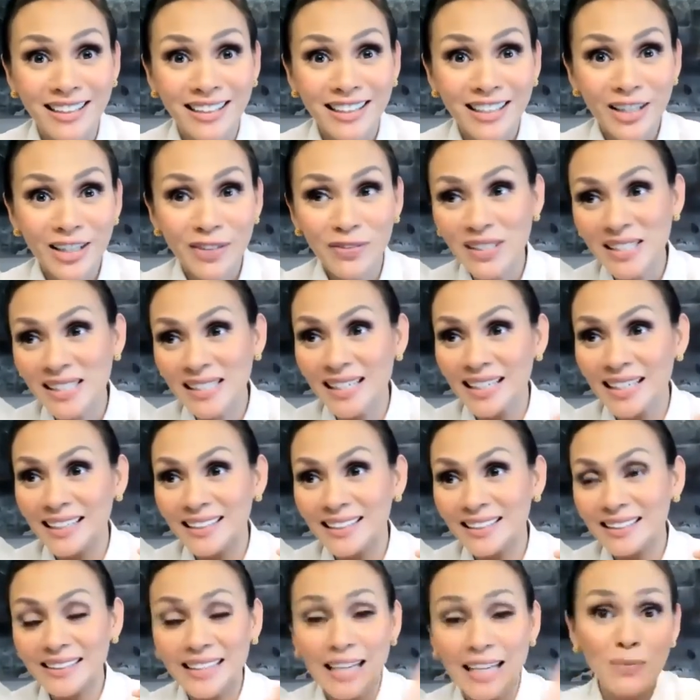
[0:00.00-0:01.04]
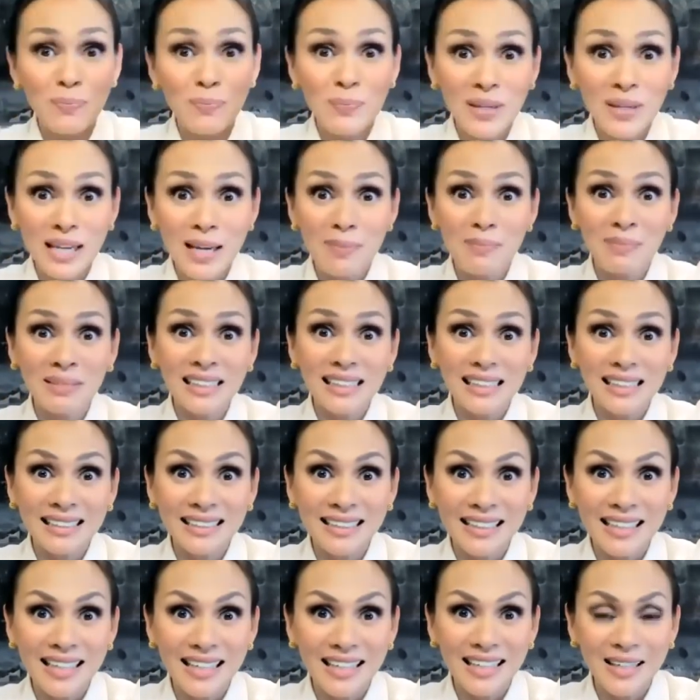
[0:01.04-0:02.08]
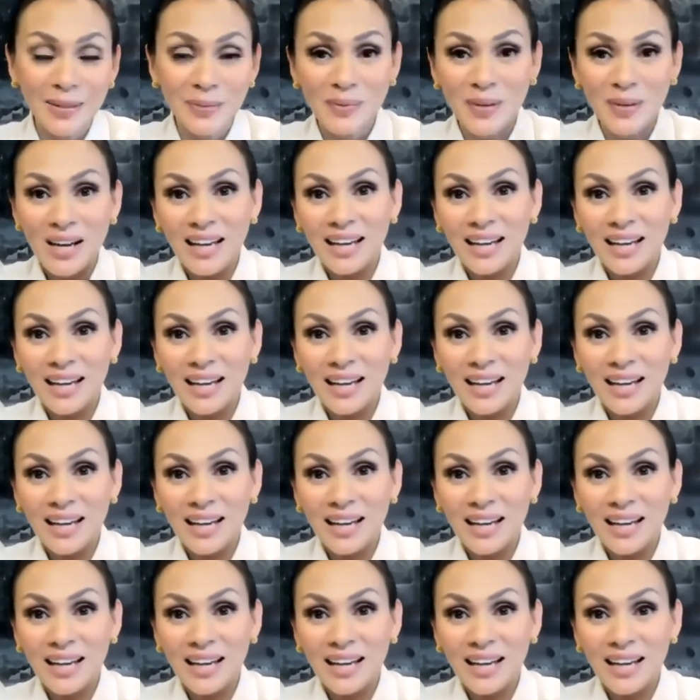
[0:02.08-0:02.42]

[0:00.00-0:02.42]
If it's like 10 p.m. Manila time,